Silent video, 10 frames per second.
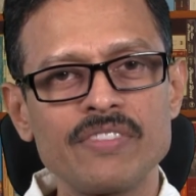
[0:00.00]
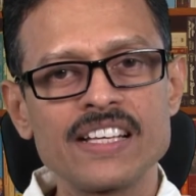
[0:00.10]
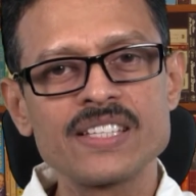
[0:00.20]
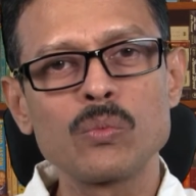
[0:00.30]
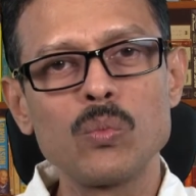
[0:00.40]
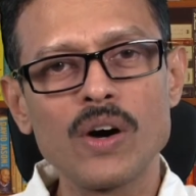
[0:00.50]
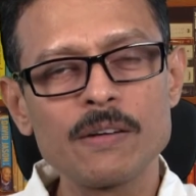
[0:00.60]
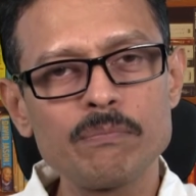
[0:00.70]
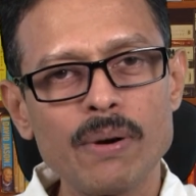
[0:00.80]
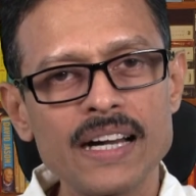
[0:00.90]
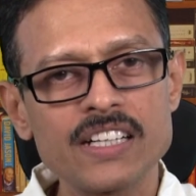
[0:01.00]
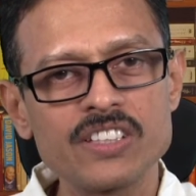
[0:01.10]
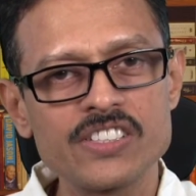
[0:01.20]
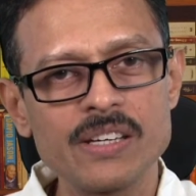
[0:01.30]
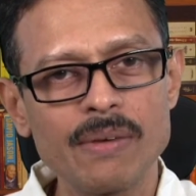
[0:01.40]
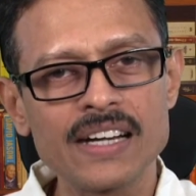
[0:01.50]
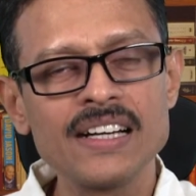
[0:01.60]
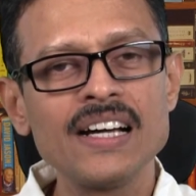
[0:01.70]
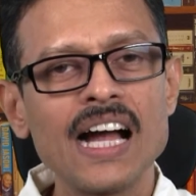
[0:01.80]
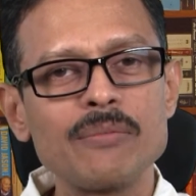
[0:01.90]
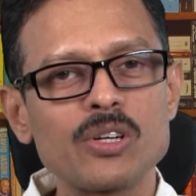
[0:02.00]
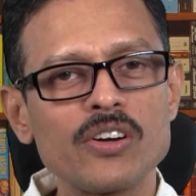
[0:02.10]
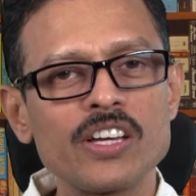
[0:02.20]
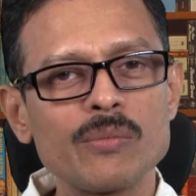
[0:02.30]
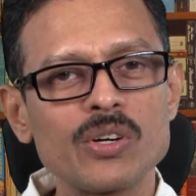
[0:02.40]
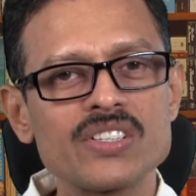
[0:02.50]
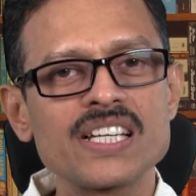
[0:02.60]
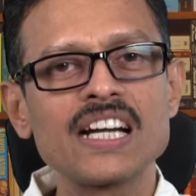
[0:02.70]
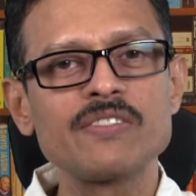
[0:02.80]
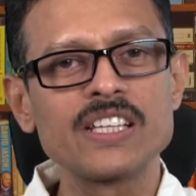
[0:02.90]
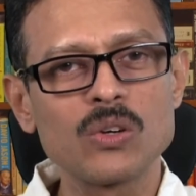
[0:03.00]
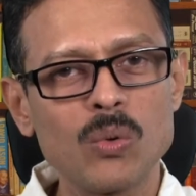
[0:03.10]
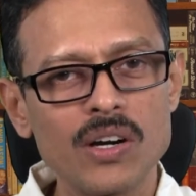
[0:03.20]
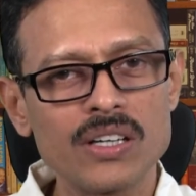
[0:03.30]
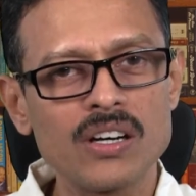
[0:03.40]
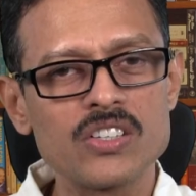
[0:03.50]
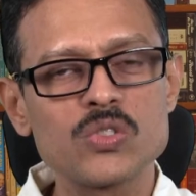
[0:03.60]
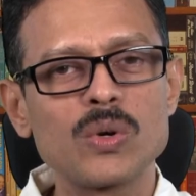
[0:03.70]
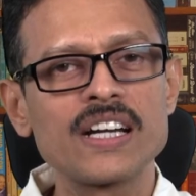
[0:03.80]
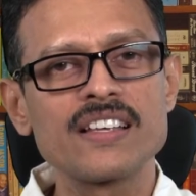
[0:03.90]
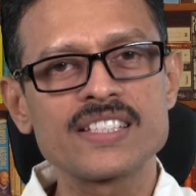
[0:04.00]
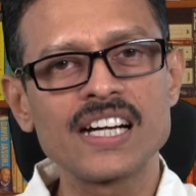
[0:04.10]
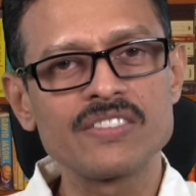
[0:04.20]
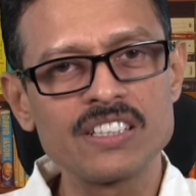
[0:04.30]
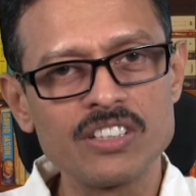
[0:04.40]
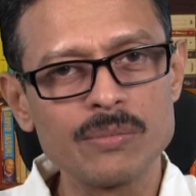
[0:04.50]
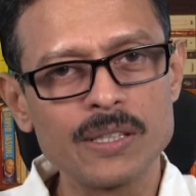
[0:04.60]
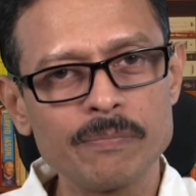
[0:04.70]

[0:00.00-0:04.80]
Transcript: When I say one part of the GMAT, I'm talking about start with a quant or start with a verbal.